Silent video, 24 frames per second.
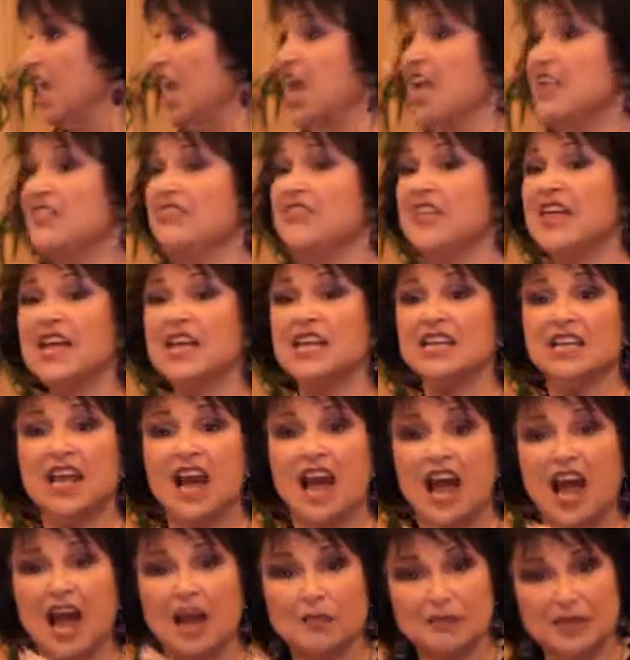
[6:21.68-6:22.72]
And then
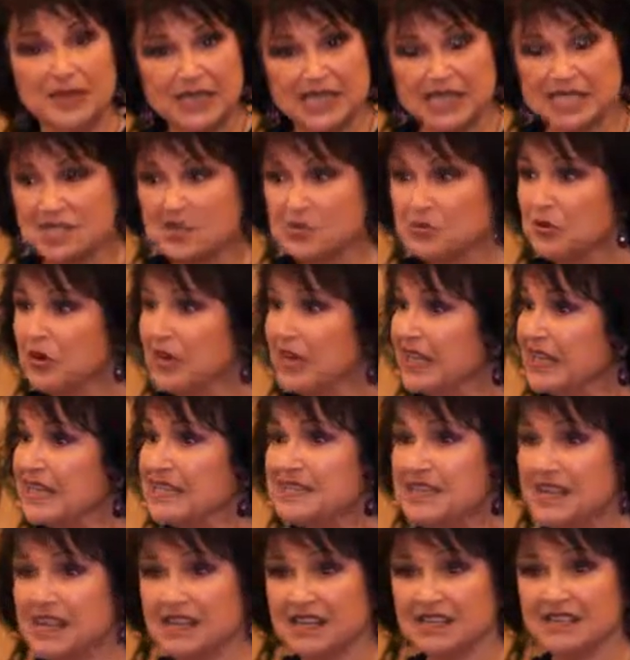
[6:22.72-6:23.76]
I begin to pray in
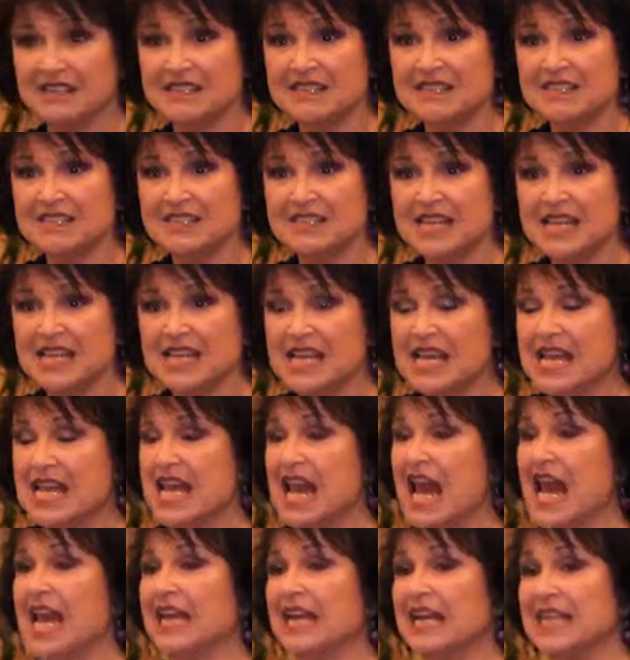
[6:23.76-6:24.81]
tongues.
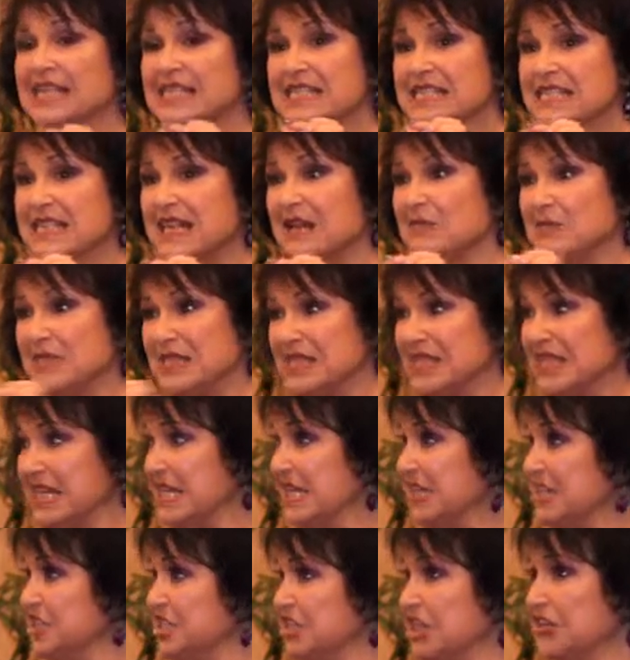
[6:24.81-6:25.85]
And I, I was
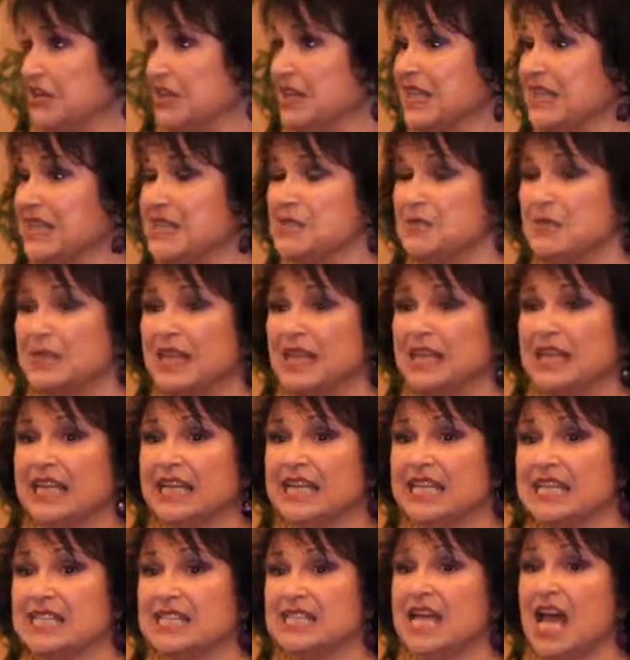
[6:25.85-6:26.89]
saying, sharing this with the
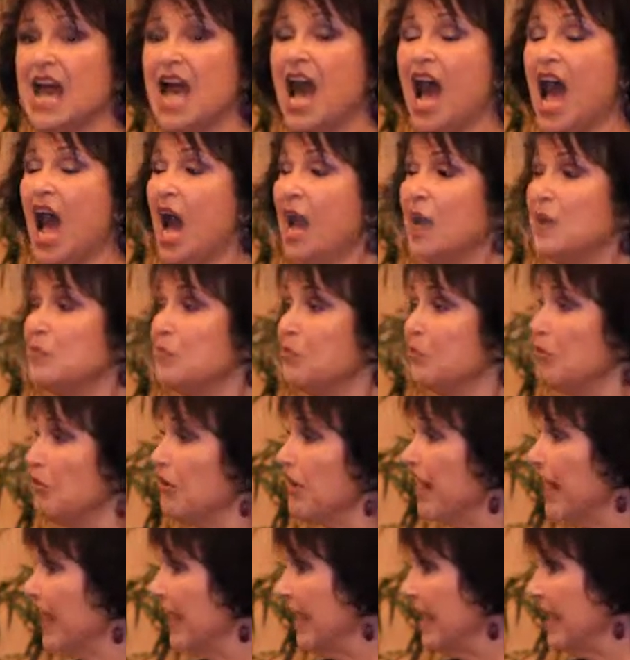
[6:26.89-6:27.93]
ladies. I
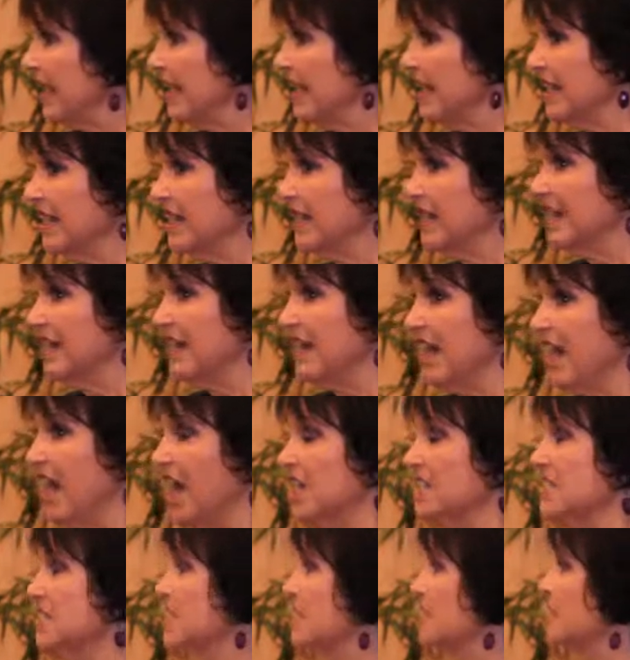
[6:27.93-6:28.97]
pray
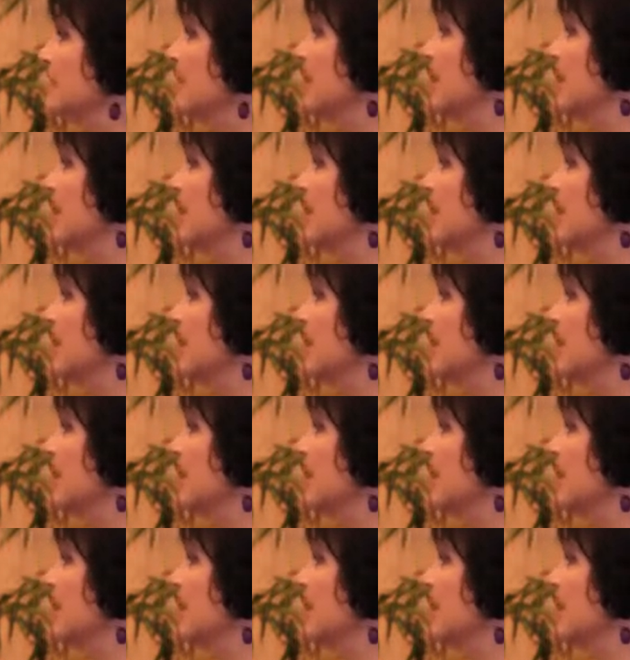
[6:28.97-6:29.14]
until